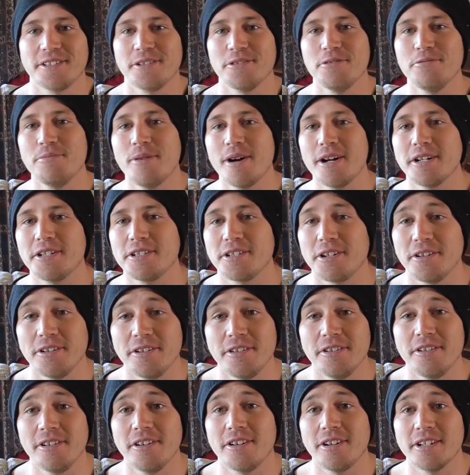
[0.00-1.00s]
Too much. I
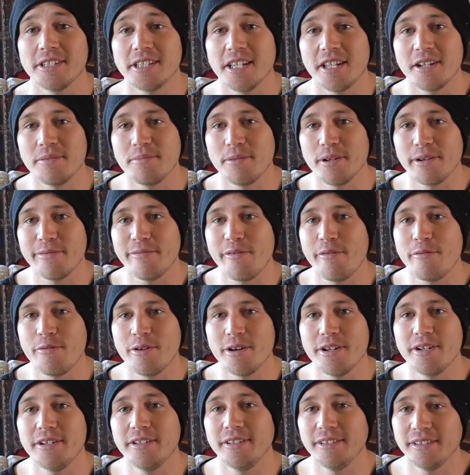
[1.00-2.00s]
hear you guys had a bit of a
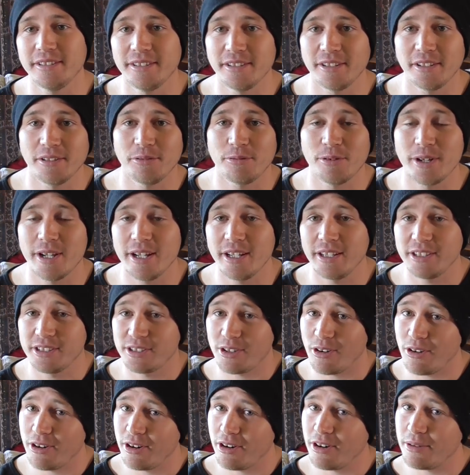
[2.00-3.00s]
win the week.
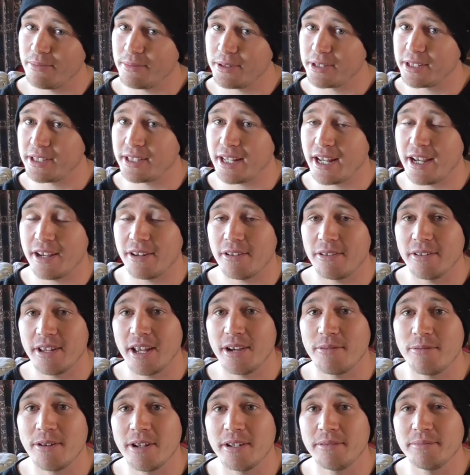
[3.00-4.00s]
Sorry I missed out on
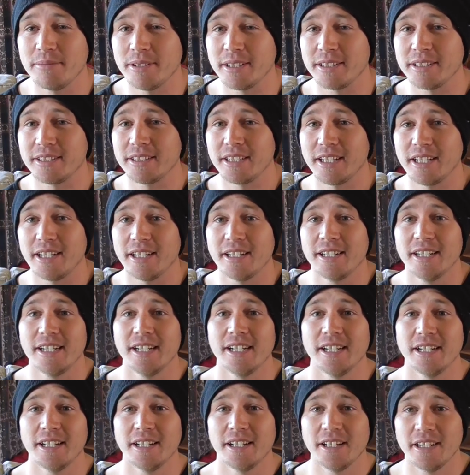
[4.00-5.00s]
that one, but uh,
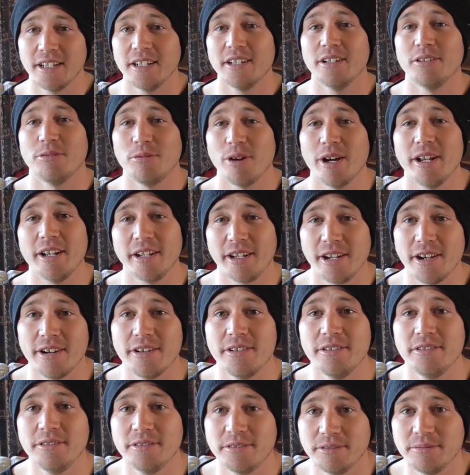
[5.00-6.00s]
way to
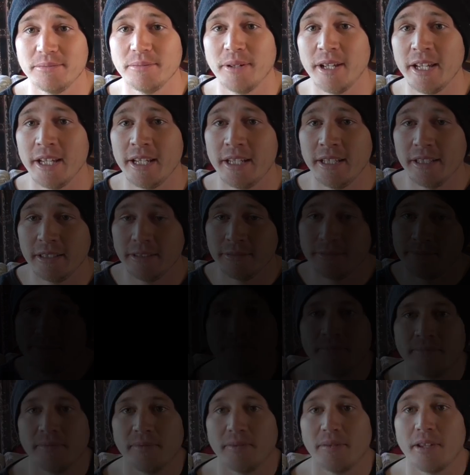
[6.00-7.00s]
go. Mean.
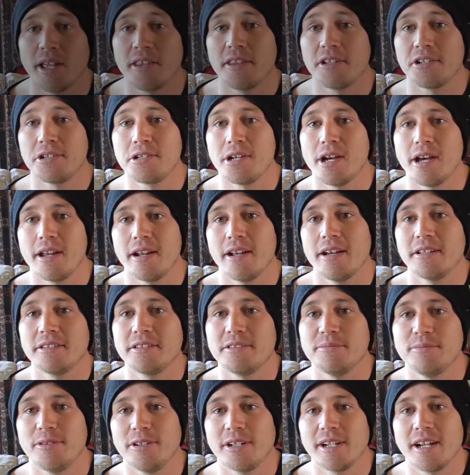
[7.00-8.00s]
Another shout
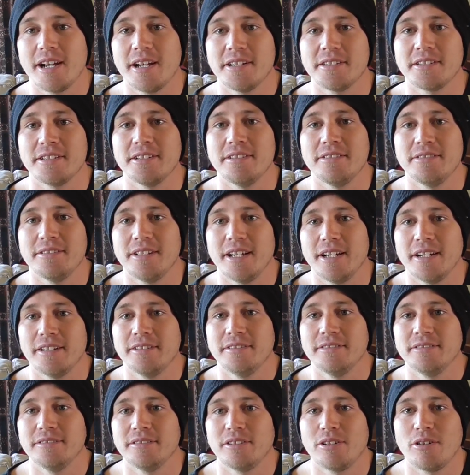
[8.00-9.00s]
out to my cousin
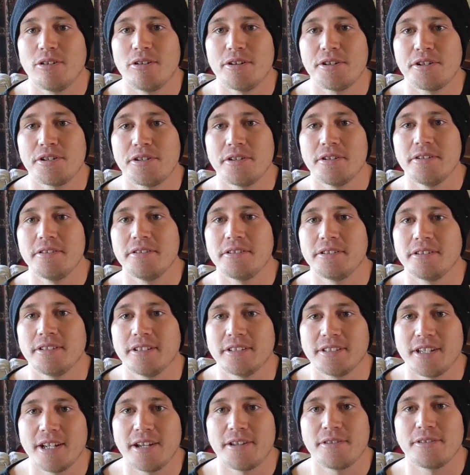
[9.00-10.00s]
down Christchurch,
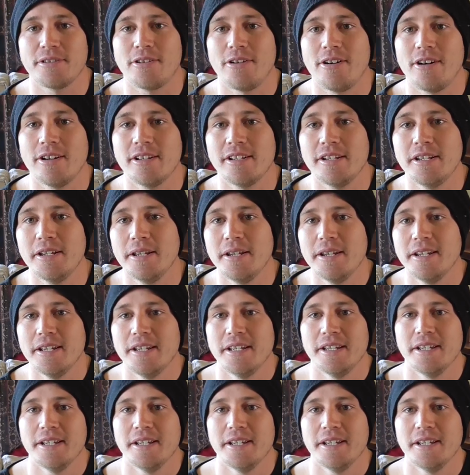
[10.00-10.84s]
the South Island.